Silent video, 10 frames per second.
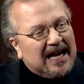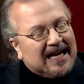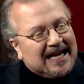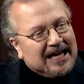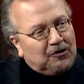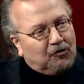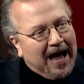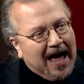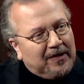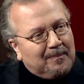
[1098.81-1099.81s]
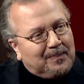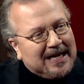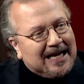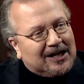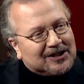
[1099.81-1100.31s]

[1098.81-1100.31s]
He'd rather be a